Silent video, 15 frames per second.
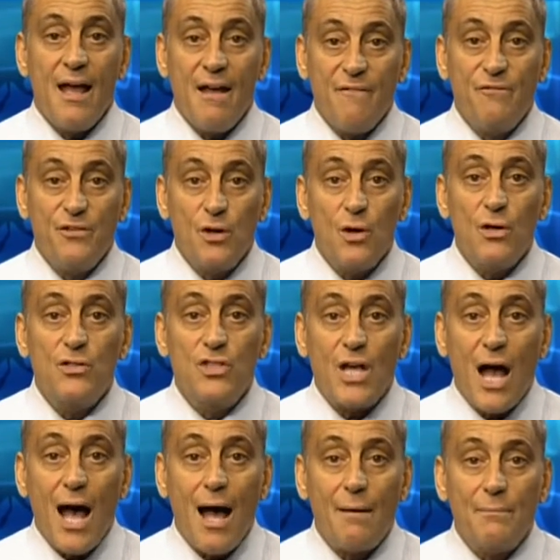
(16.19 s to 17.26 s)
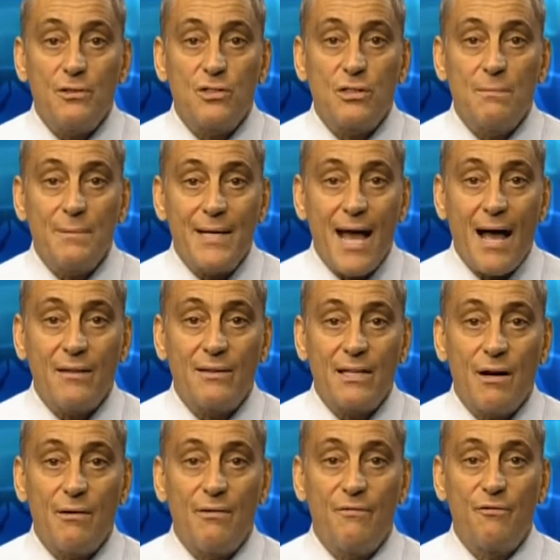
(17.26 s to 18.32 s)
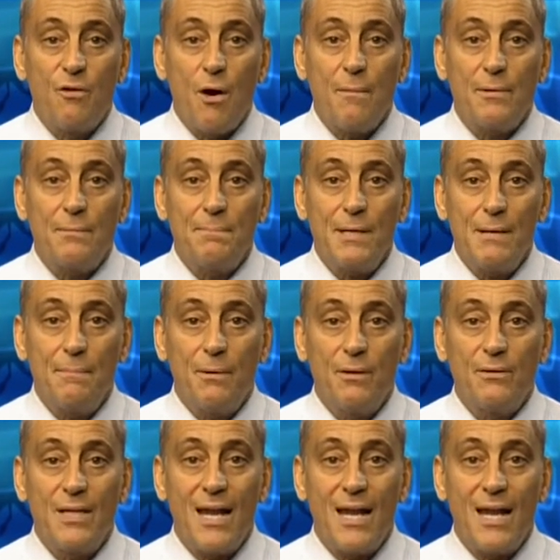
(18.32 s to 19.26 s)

If your job is to be out there informing people,